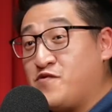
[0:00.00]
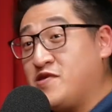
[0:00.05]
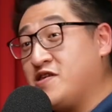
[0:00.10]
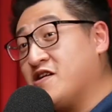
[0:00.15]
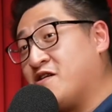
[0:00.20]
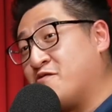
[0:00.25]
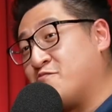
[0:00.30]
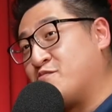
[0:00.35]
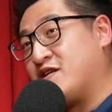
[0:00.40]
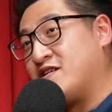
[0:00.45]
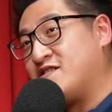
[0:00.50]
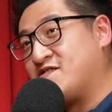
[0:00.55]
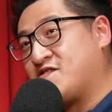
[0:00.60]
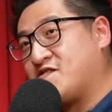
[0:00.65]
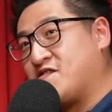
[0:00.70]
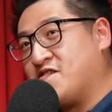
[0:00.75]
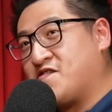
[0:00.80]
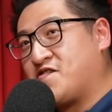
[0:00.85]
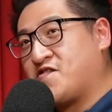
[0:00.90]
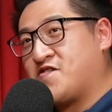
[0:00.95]
We
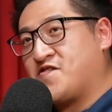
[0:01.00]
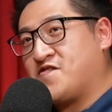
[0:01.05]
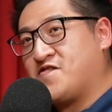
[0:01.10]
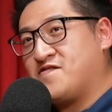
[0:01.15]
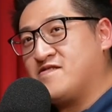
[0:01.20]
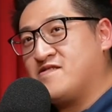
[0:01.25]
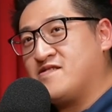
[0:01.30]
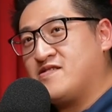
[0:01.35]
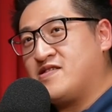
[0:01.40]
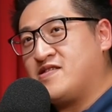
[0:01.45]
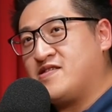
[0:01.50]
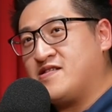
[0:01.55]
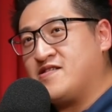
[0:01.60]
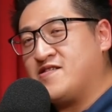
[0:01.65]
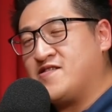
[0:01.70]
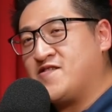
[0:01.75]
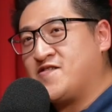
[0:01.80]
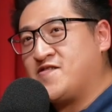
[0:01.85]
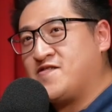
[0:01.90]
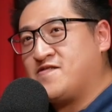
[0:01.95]
Arkmind is
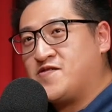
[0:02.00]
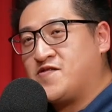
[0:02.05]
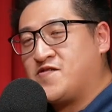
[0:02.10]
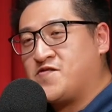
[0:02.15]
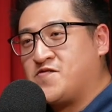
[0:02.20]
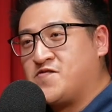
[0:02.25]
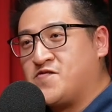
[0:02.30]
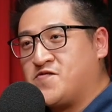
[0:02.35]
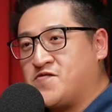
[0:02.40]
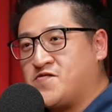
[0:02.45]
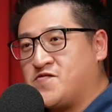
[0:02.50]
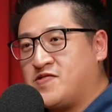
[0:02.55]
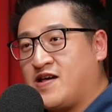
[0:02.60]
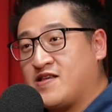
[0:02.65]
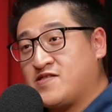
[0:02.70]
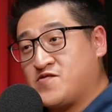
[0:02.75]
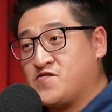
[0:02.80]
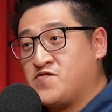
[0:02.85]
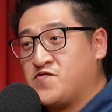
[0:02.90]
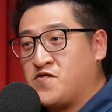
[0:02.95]
here to
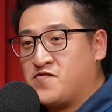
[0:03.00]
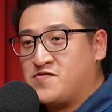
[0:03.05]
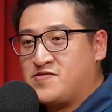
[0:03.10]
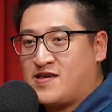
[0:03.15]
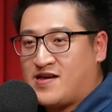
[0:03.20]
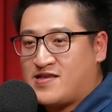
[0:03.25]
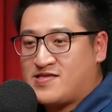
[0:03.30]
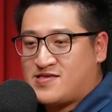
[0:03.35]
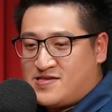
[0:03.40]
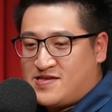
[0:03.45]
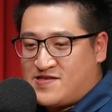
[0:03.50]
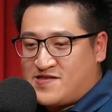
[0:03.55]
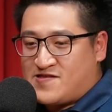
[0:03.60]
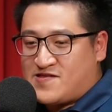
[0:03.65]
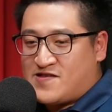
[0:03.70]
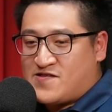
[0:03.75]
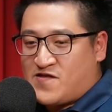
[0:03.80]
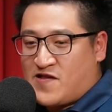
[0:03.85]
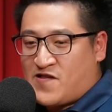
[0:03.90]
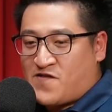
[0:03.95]
let you know that
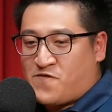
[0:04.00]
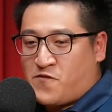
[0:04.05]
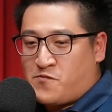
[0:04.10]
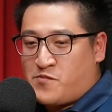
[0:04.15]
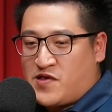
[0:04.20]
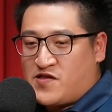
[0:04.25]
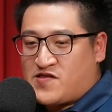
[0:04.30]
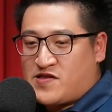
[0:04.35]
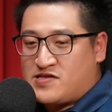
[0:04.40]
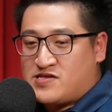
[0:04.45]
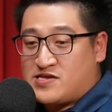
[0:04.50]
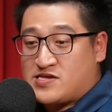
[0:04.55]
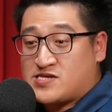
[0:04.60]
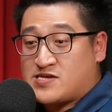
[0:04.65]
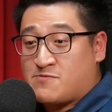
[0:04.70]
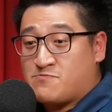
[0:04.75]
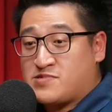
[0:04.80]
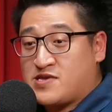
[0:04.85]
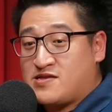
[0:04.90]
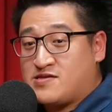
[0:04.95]
digital transformations is
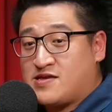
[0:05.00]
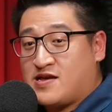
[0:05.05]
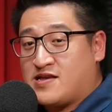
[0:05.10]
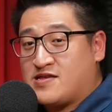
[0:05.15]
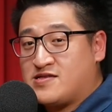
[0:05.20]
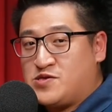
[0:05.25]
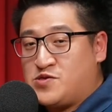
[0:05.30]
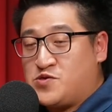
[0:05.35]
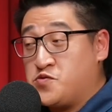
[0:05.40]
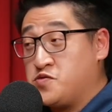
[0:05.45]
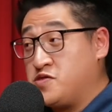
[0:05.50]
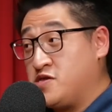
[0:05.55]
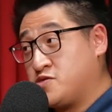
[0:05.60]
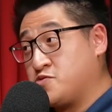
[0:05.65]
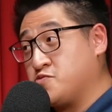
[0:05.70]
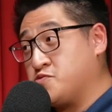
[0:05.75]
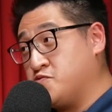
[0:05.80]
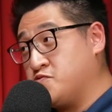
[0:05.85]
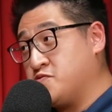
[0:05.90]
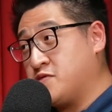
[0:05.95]
something that you need
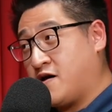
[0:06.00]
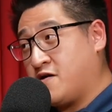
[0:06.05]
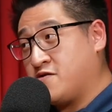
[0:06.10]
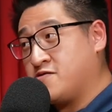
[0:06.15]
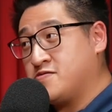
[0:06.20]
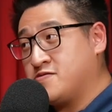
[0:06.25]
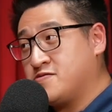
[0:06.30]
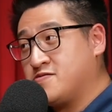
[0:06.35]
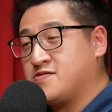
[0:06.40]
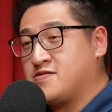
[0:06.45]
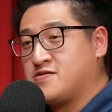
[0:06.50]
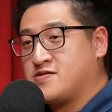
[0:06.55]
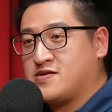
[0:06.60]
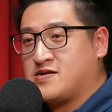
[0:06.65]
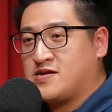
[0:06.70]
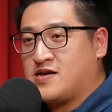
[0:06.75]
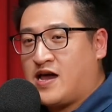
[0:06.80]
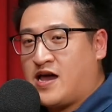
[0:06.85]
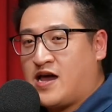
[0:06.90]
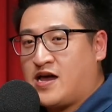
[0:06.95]
to do now.
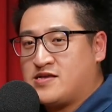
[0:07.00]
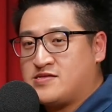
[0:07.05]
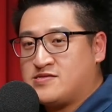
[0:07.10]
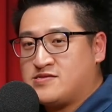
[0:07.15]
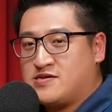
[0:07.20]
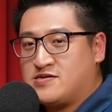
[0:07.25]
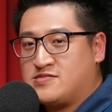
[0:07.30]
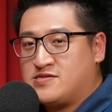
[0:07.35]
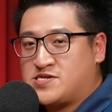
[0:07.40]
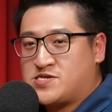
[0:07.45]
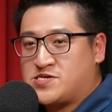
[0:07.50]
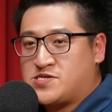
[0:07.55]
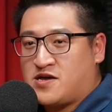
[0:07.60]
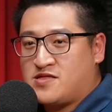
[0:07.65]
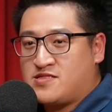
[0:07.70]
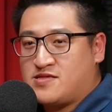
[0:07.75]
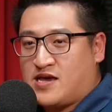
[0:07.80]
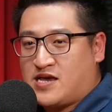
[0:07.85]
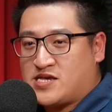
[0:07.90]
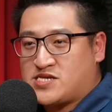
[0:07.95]
And it is
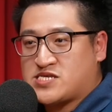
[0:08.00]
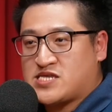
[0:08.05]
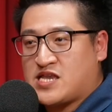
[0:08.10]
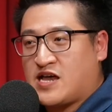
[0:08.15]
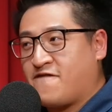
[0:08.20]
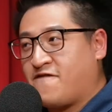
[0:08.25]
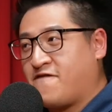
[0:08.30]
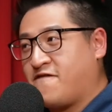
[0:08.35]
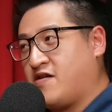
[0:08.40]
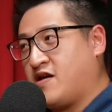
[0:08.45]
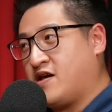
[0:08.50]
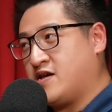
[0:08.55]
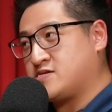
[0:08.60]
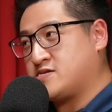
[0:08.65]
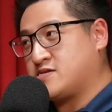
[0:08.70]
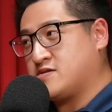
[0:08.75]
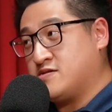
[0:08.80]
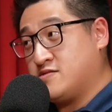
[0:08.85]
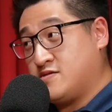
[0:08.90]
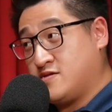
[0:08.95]
not as tough
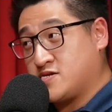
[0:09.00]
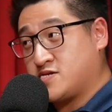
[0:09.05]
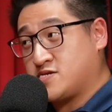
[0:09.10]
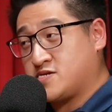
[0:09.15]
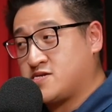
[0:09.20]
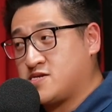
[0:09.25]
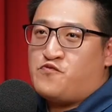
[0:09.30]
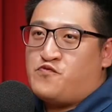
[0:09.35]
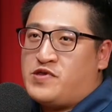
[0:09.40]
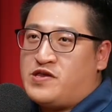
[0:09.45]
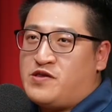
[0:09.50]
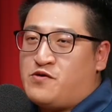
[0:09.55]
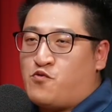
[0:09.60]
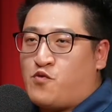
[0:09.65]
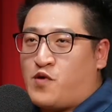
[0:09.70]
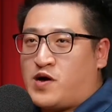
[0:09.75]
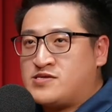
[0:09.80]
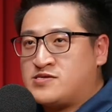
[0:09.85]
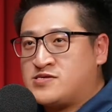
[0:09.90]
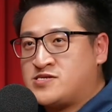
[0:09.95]
as it is. We
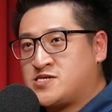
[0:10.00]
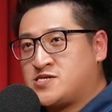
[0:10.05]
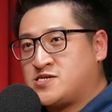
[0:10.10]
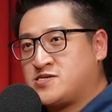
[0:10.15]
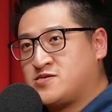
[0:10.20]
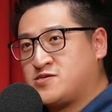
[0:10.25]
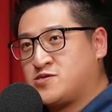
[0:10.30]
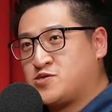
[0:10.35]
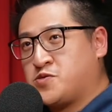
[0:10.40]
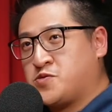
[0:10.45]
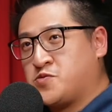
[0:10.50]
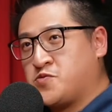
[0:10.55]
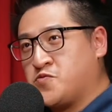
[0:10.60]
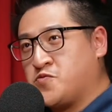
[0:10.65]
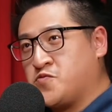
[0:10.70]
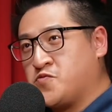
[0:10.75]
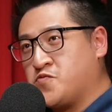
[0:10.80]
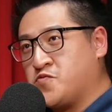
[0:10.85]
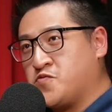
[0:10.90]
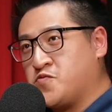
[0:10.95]
want
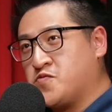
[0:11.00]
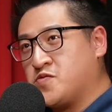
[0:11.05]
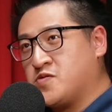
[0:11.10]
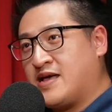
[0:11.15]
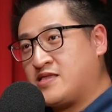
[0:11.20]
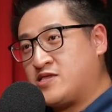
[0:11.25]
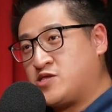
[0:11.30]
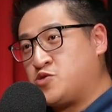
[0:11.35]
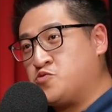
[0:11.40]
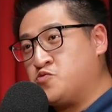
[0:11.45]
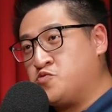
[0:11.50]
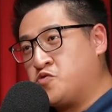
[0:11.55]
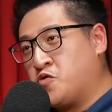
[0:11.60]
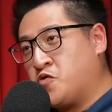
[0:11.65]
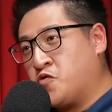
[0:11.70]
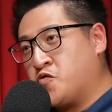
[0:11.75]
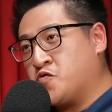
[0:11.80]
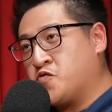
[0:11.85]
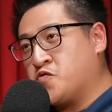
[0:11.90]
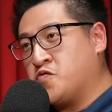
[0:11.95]
to let you
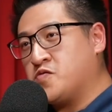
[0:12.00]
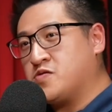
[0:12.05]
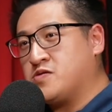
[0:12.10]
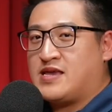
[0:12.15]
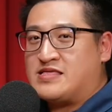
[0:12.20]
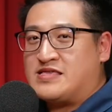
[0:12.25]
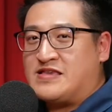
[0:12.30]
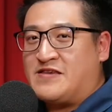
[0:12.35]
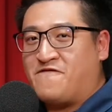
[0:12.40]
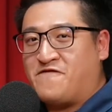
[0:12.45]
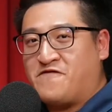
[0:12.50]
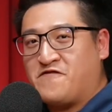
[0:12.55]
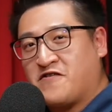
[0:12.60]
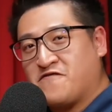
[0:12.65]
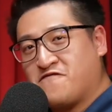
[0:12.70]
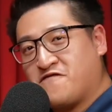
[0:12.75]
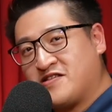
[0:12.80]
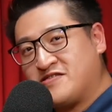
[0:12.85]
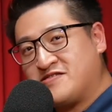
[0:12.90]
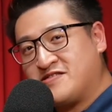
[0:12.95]
know that if you
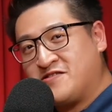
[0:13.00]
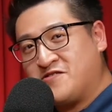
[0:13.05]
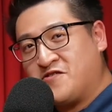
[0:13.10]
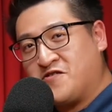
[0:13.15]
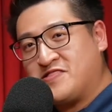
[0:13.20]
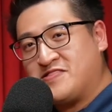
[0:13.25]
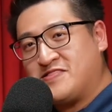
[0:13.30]
are running your